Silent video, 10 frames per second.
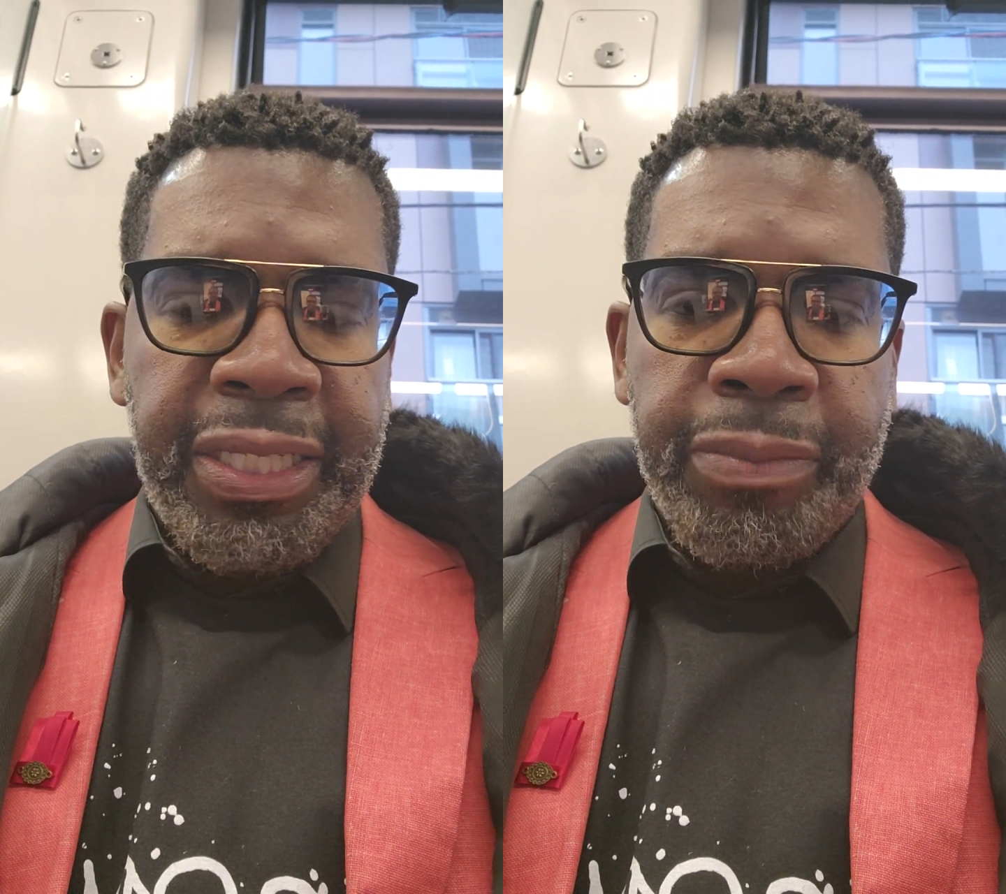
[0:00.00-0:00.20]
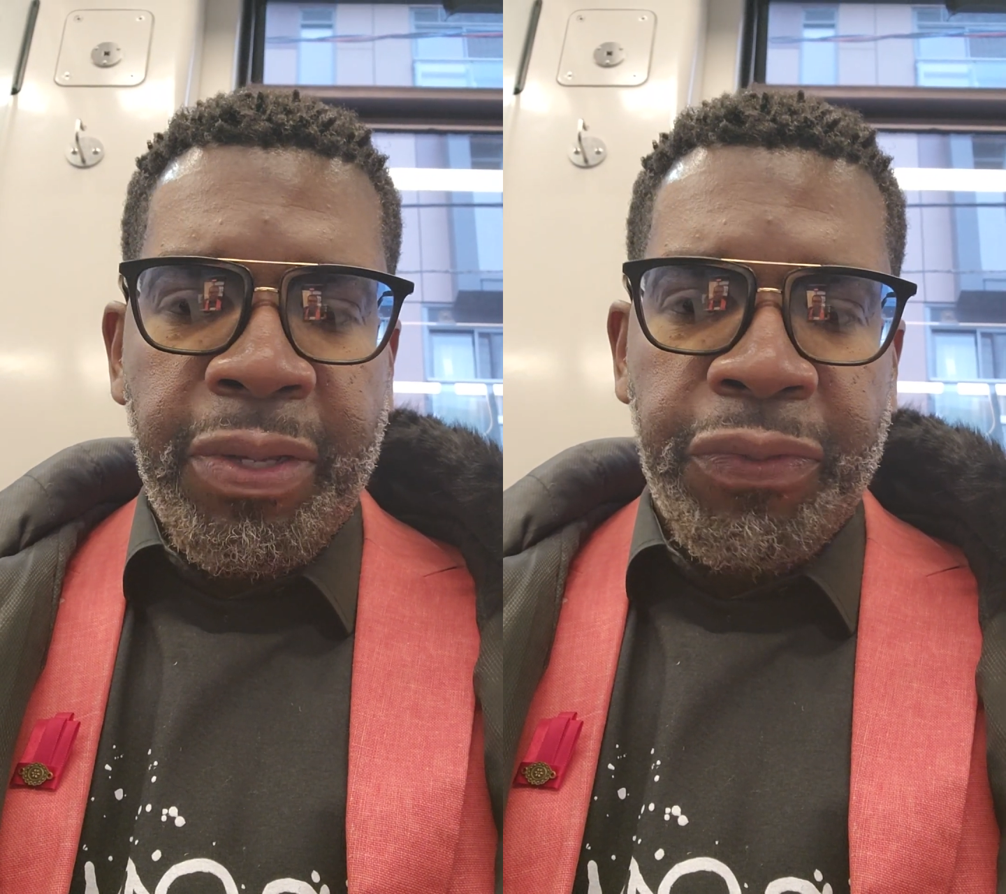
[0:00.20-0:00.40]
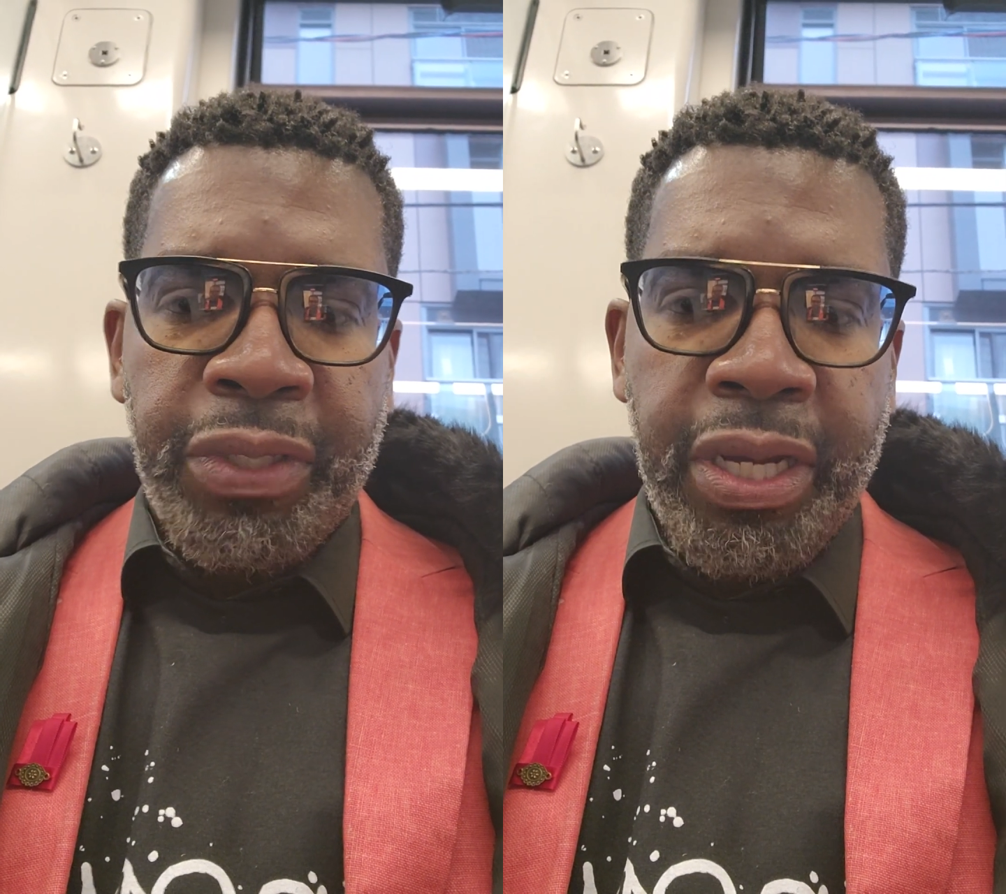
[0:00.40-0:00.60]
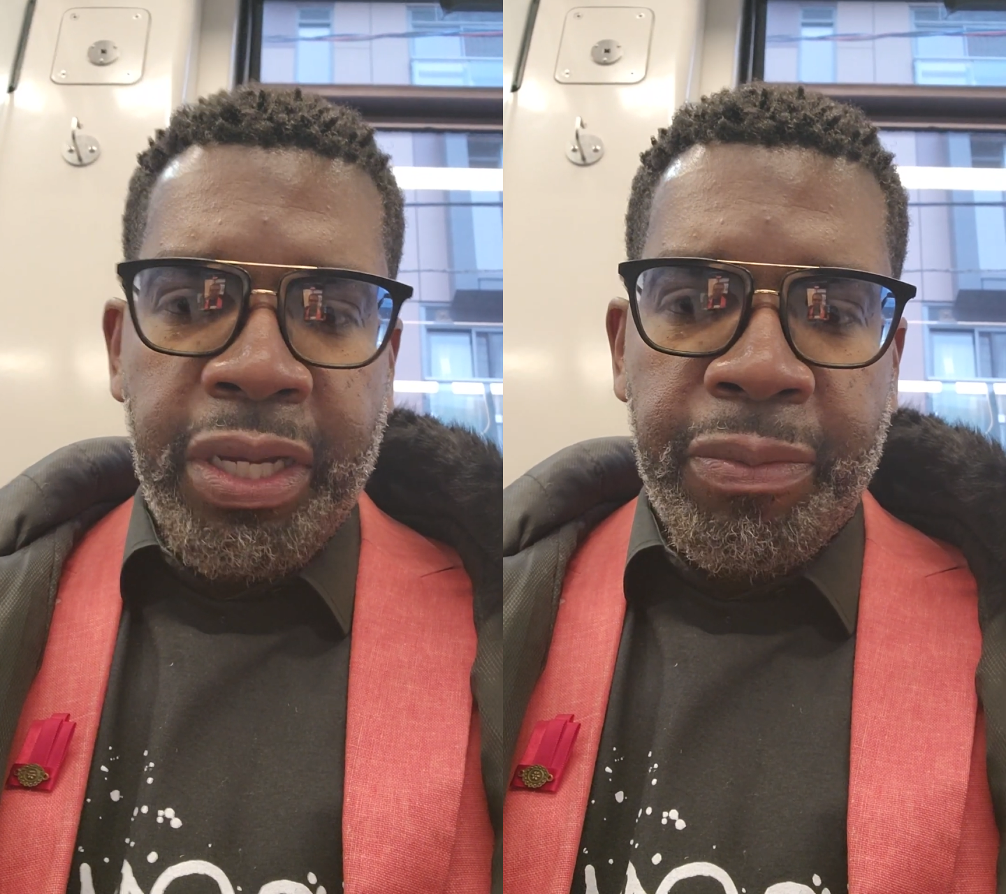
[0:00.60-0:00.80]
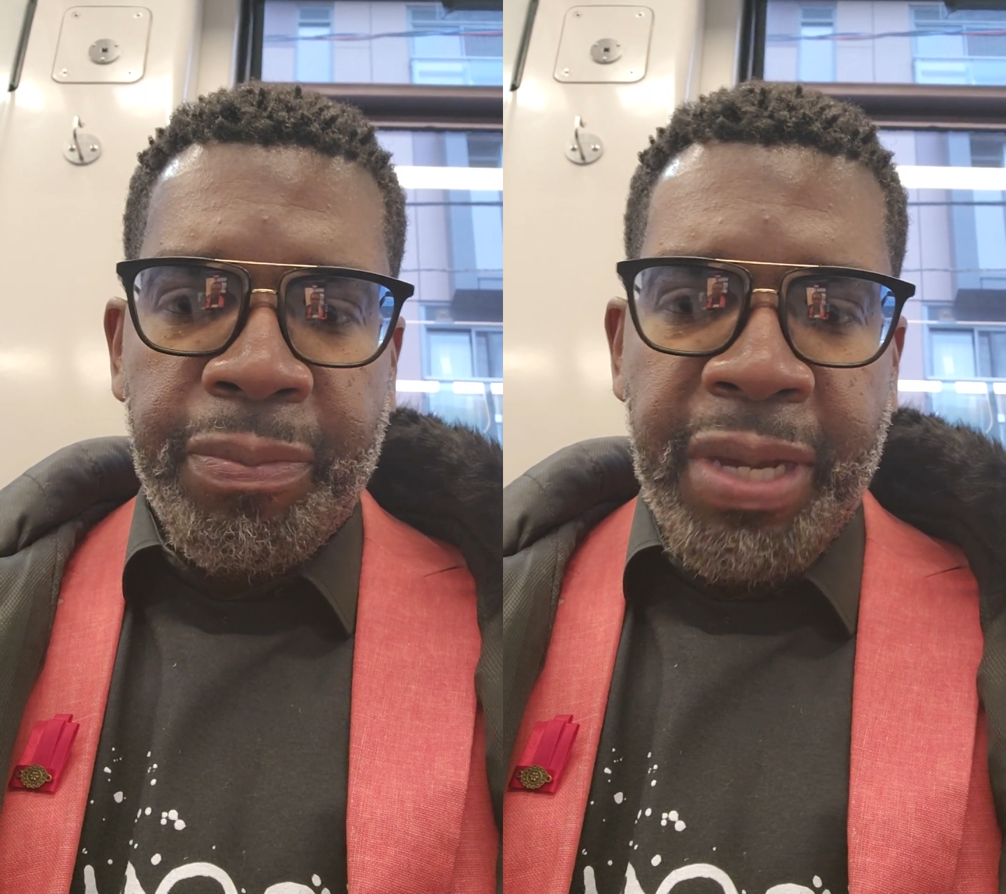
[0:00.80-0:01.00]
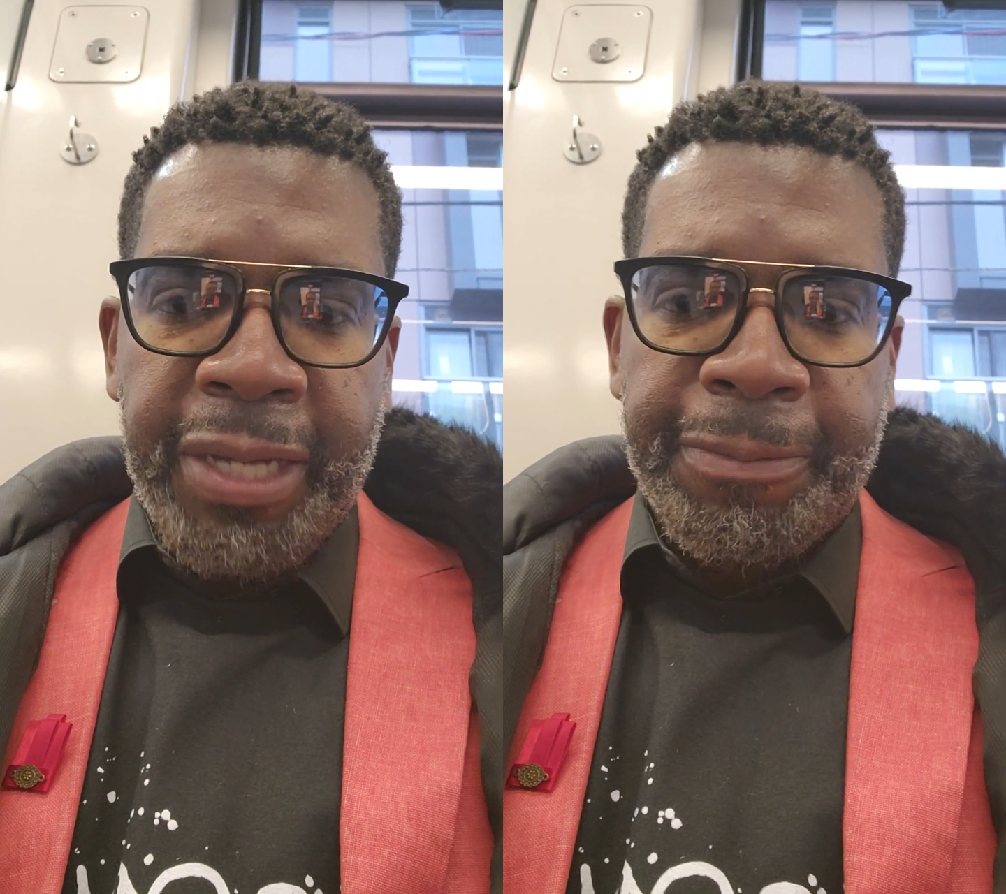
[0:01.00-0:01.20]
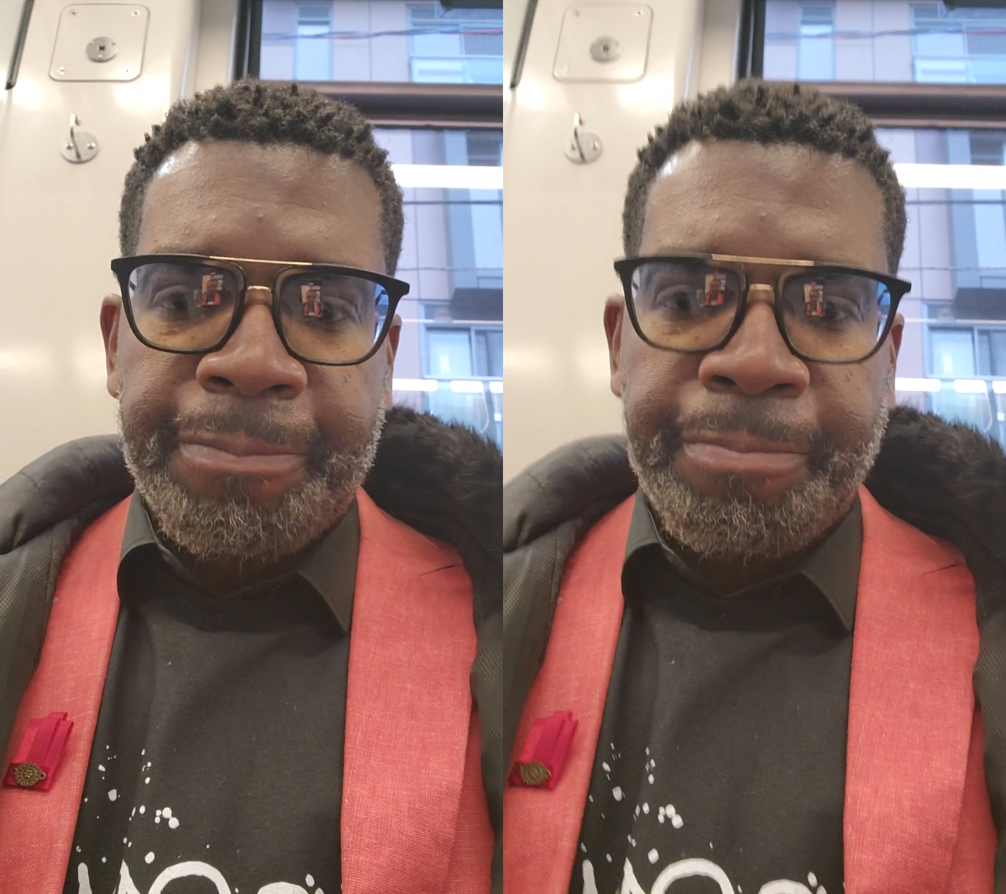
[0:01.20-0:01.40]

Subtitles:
his mother's not coming back.